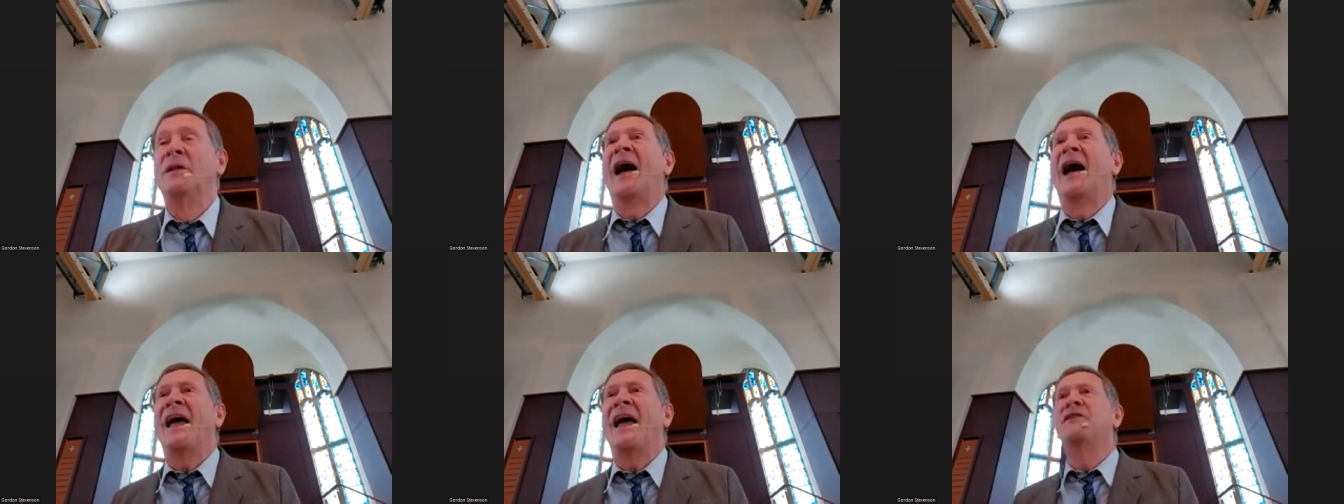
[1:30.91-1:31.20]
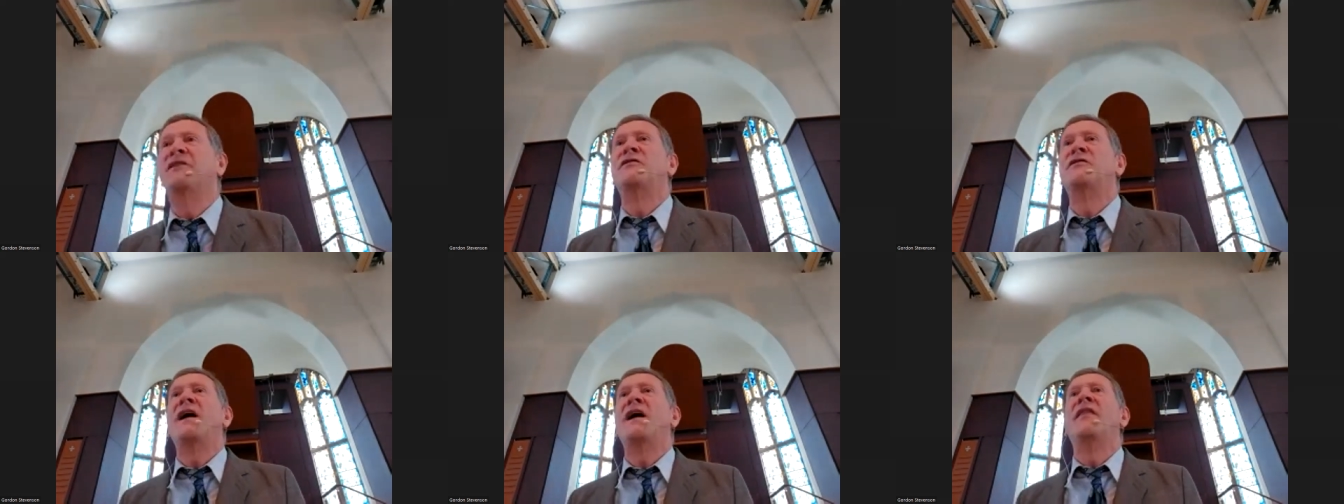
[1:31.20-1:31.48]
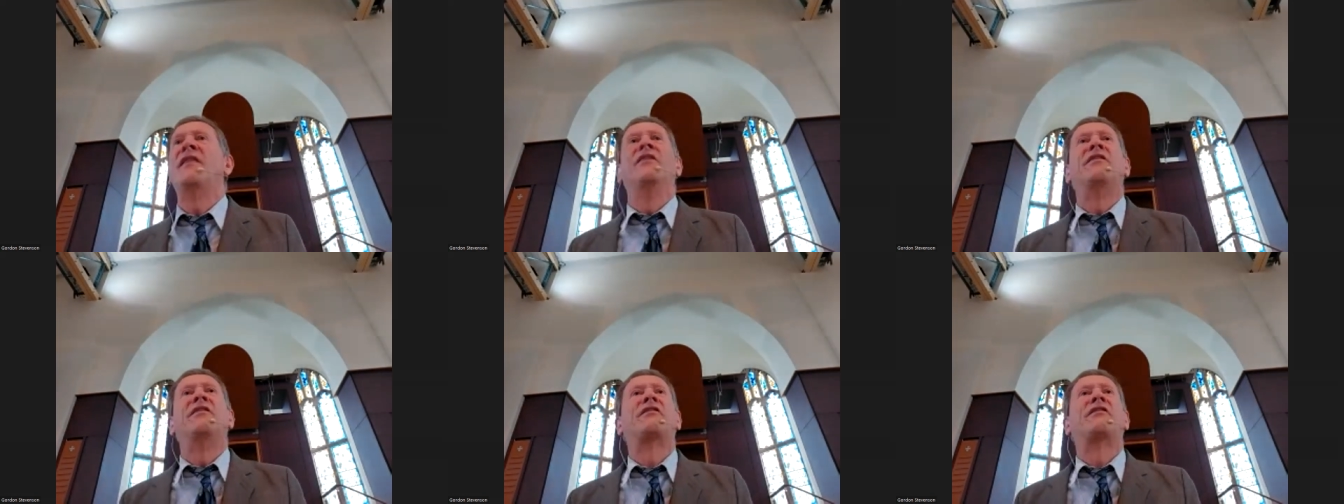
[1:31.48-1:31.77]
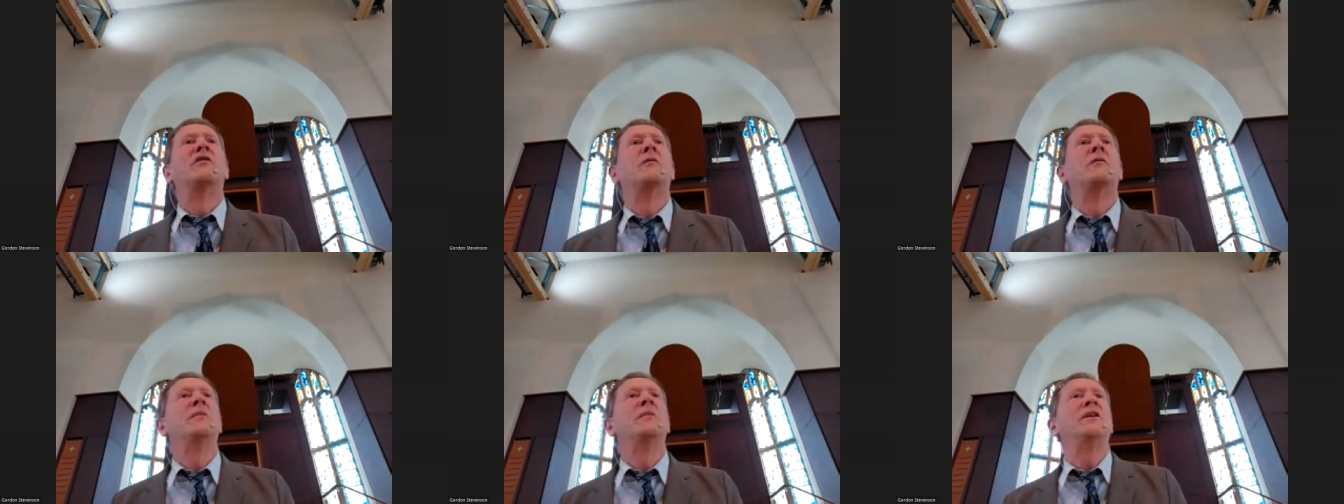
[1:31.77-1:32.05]
and
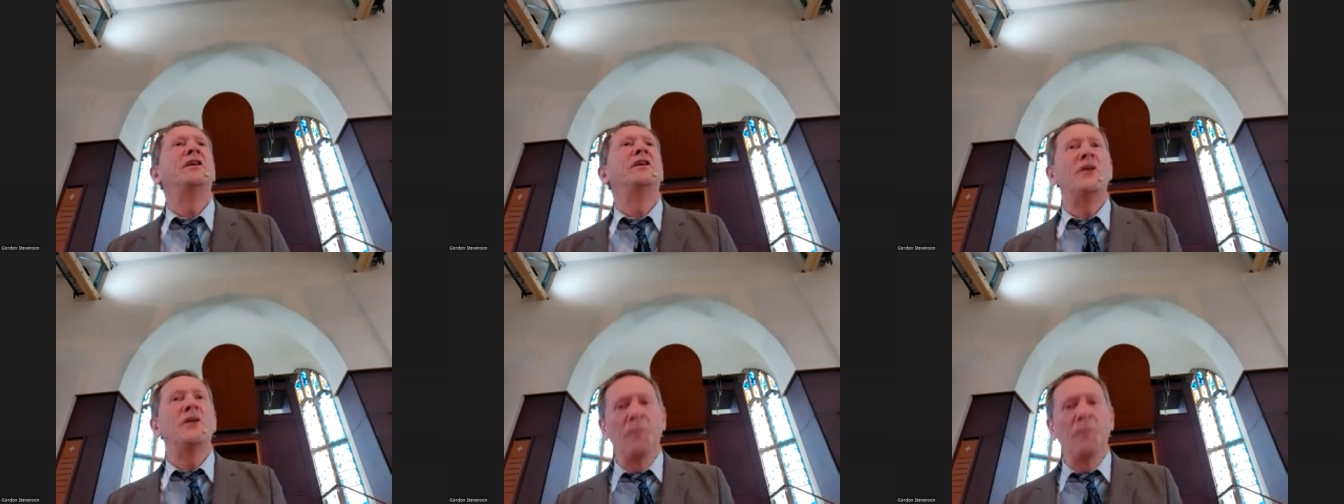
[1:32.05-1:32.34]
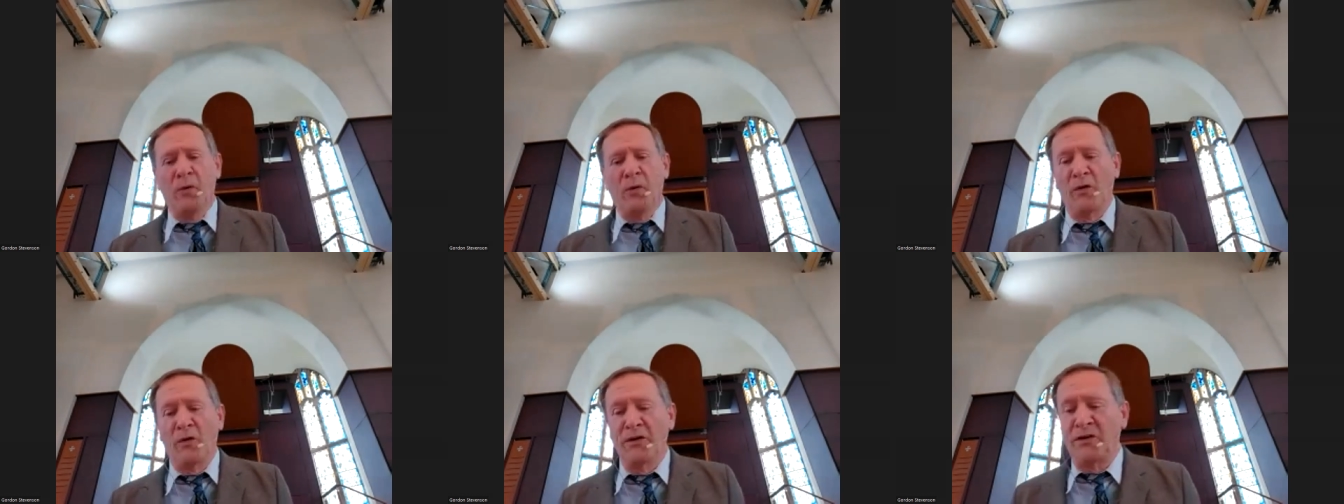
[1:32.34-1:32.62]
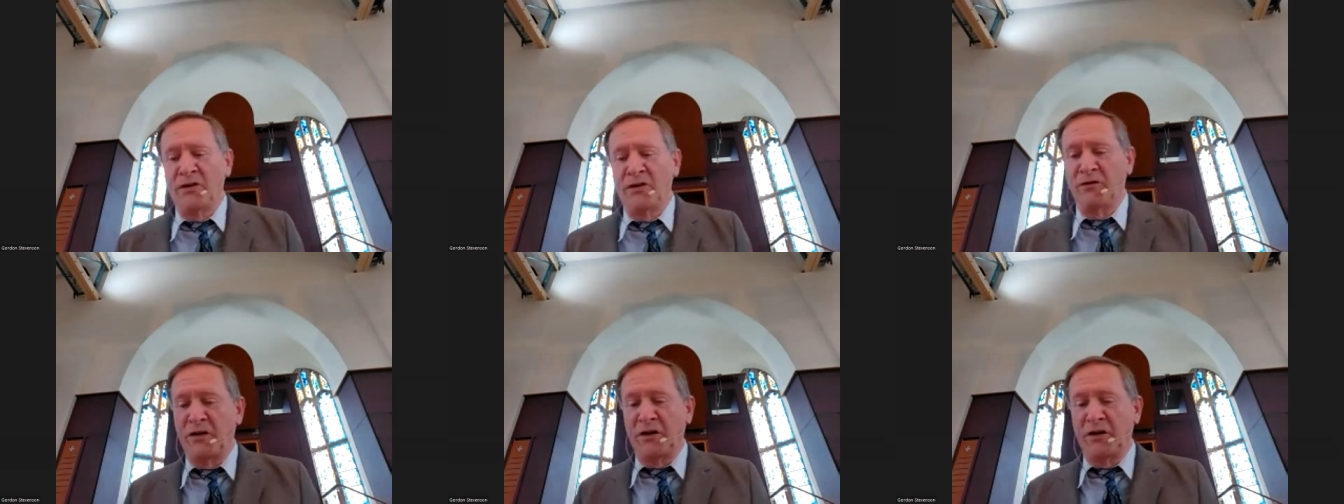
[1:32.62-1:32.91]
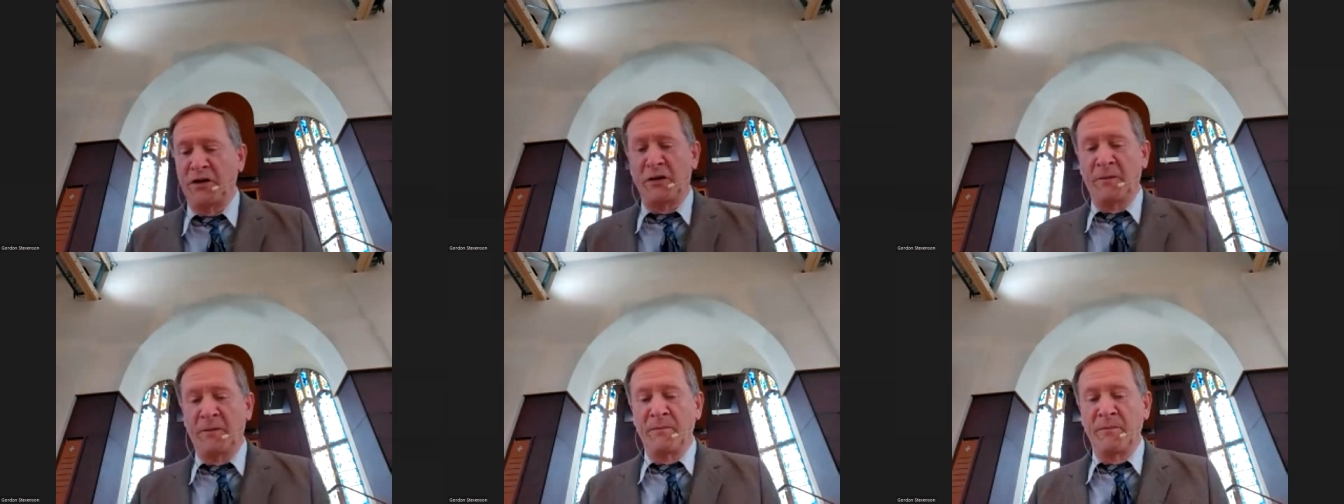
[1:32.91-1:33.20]
events from a new point of
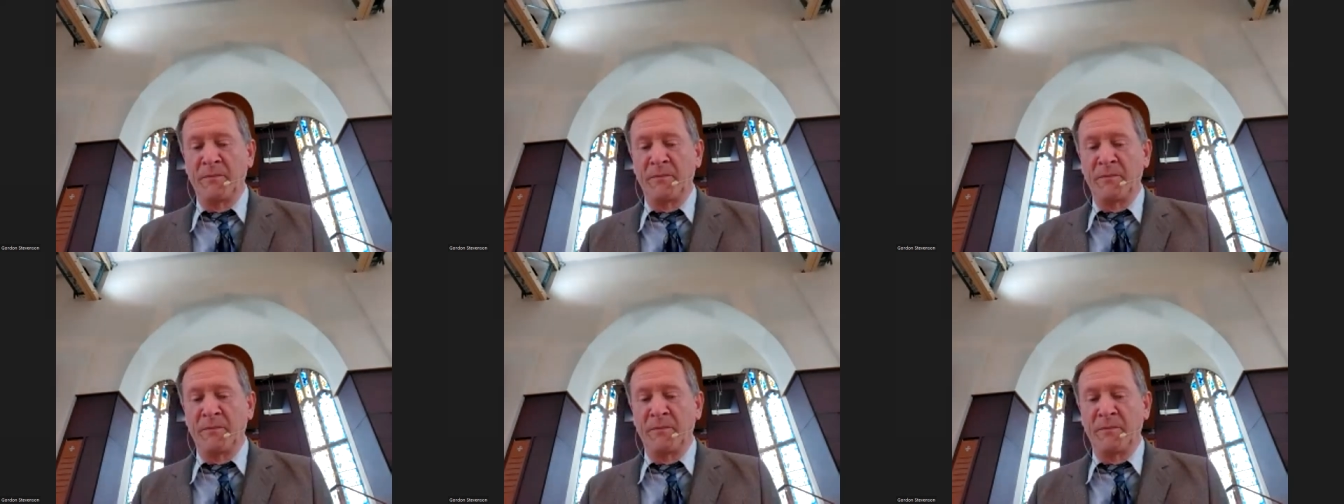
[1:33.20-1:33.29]
view,